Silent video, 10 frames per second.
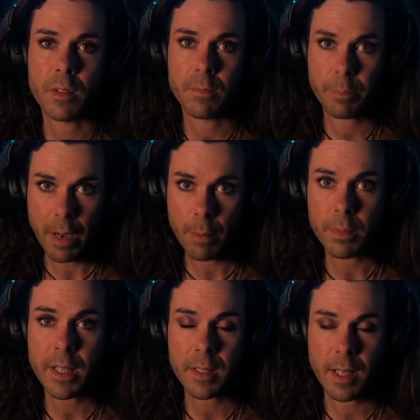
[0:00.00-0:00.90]

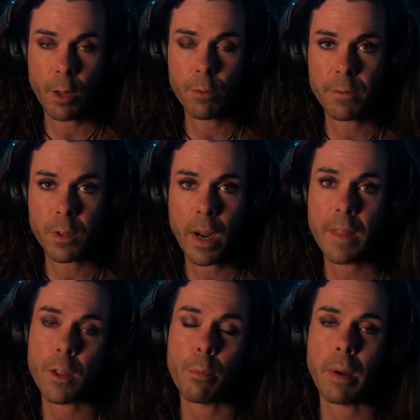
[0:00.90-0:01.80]
public self, the way
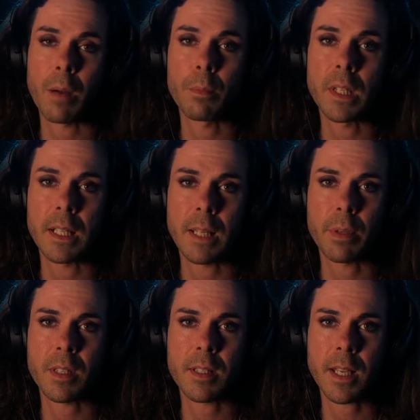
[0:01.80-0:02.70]
that you're publicly
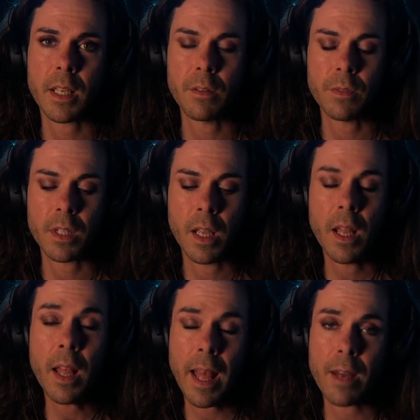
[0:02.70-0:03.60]
perceived,
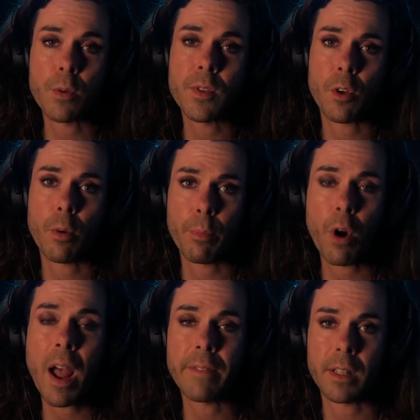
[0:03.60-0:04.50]
and also your
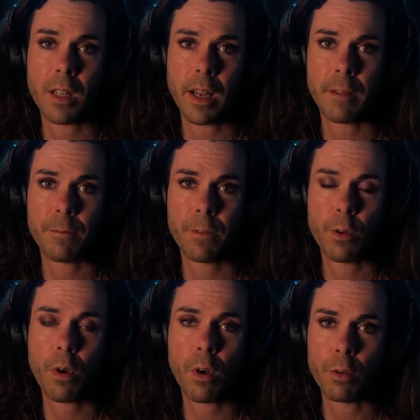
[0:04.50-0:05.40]
private life, your
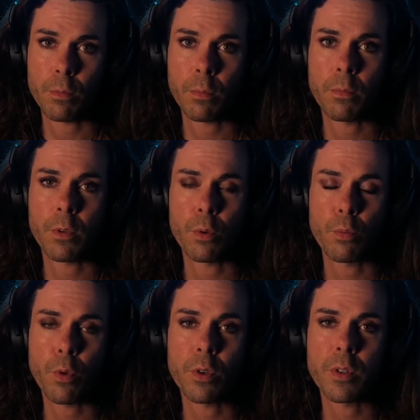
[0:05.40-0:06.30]
home, your
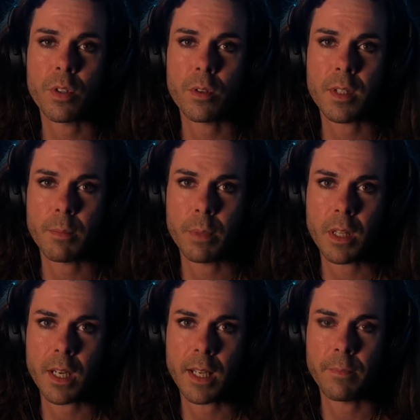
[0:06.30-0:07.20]
roots, your
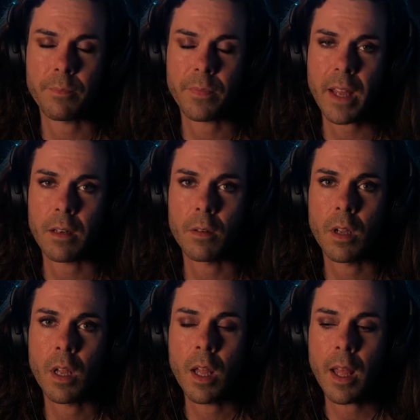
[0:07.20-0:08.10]
stability, that
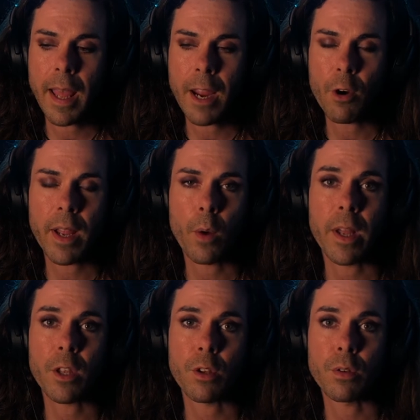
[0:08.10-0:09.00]
area where
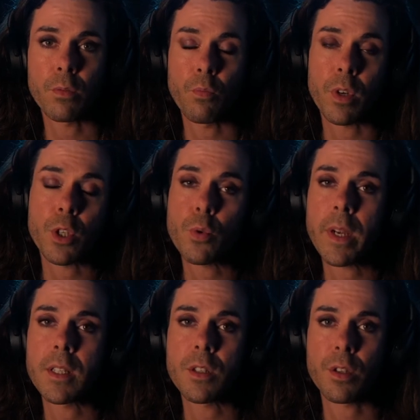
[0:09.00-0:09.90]
you
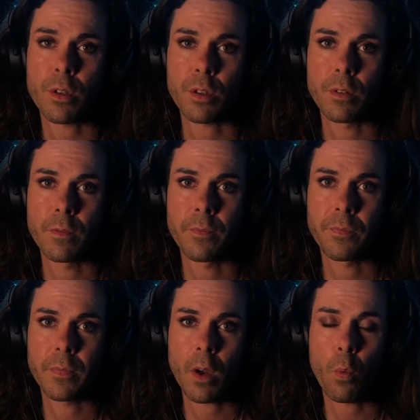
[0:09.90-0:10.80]
retreat to
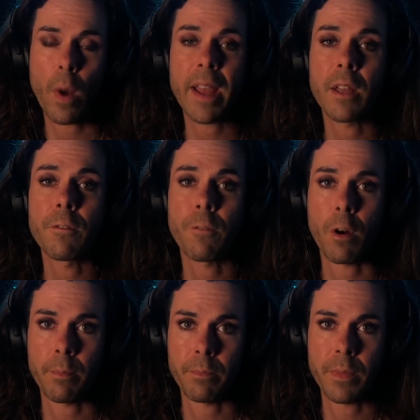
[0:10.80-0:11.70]
away
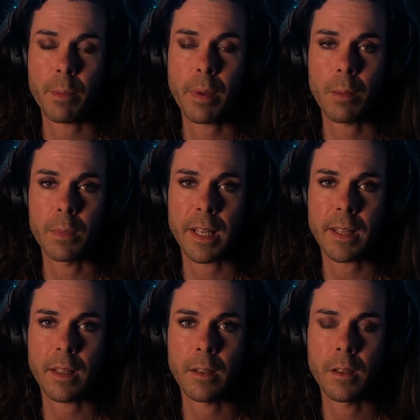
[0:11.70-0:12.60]
from the
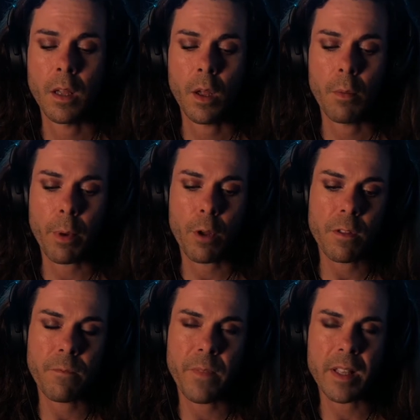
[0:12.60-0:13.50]
public. Both
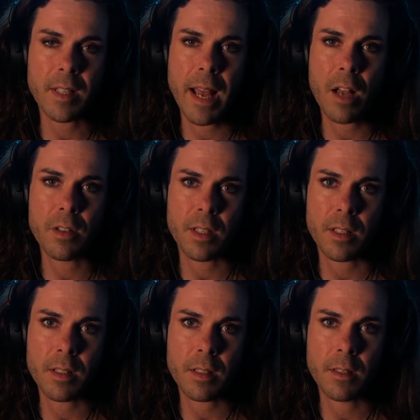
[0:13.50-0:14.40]
of these
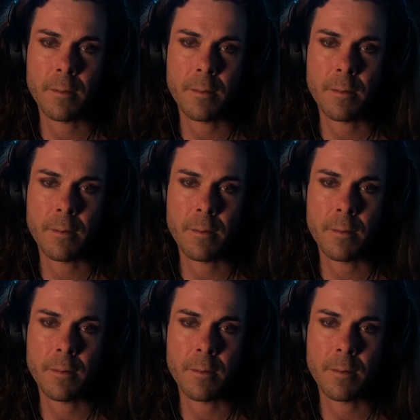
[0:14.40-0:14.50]
houses